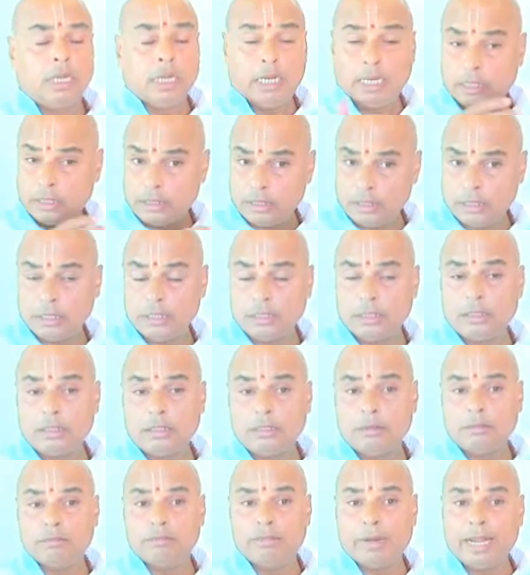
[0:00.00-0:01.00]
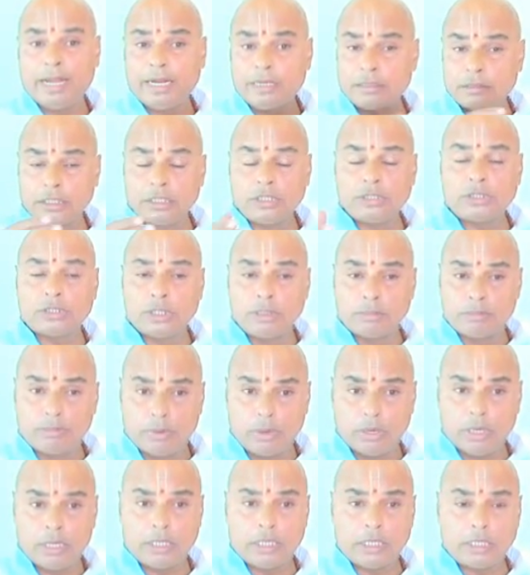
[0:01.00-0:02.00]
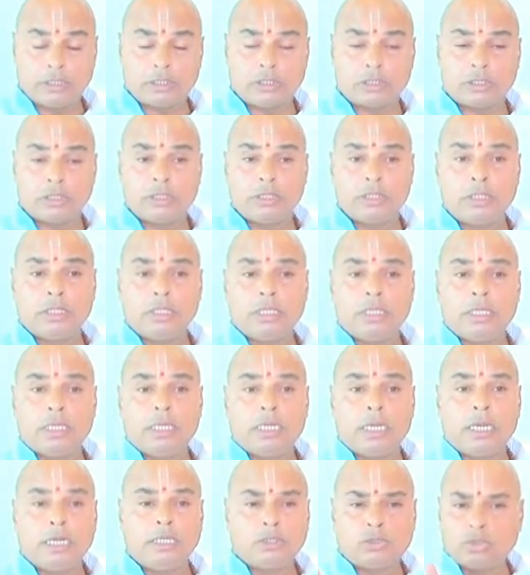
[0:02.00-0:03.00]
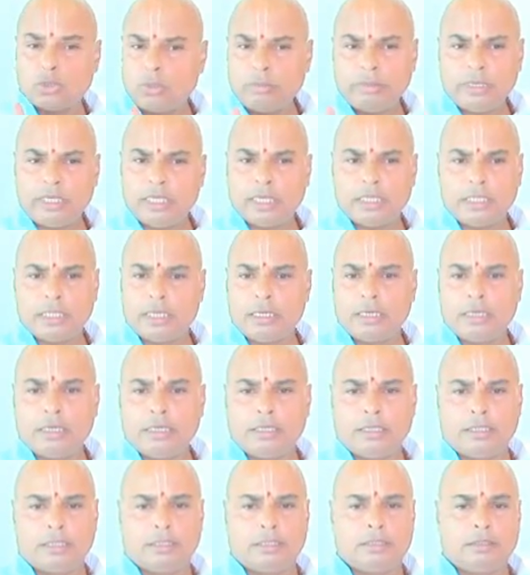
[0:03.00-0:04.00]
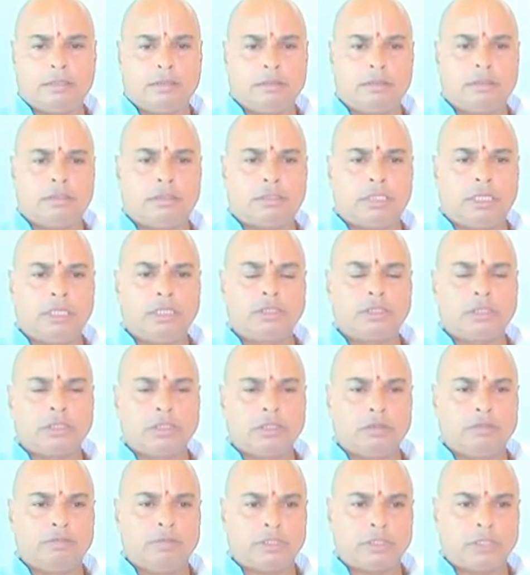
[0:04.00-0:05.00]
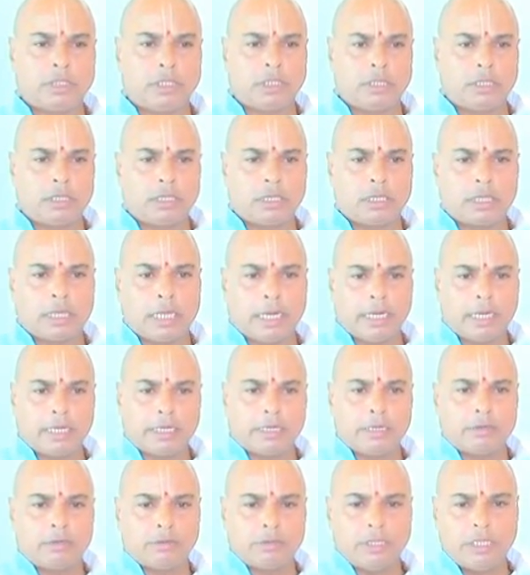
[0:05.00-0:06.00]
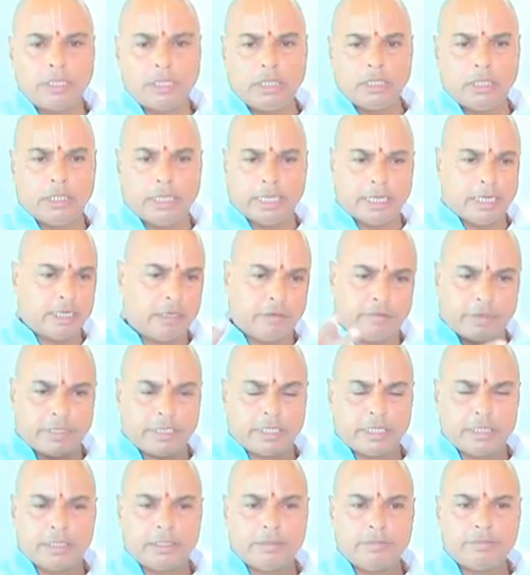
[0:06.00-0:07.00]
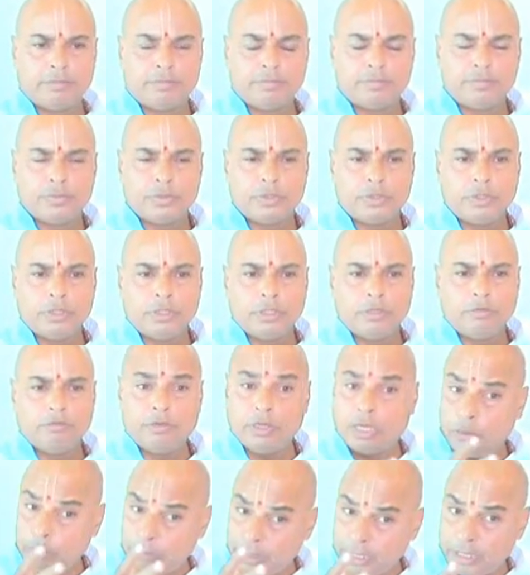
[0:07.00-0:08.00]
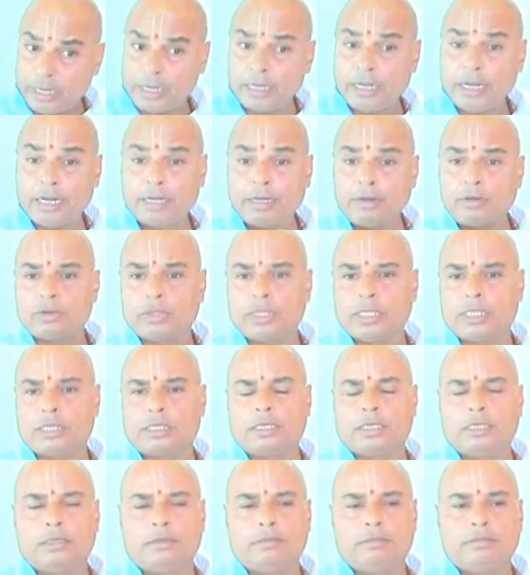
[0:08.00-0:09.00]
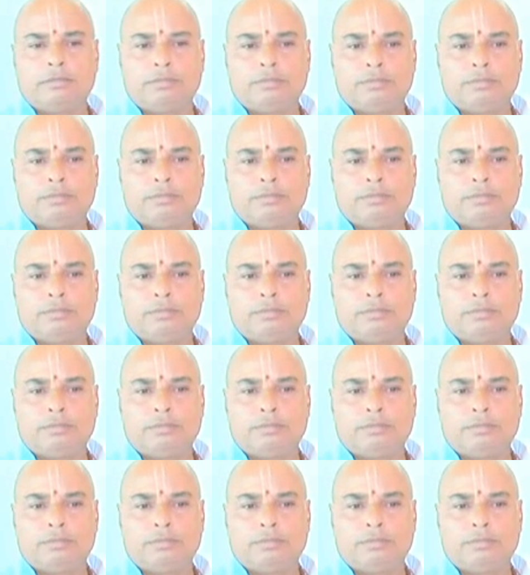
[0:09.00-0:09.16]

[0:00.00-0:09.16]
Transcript: and bad things in politics, and so many other things which are connected to the negativity. We have been attracted to that.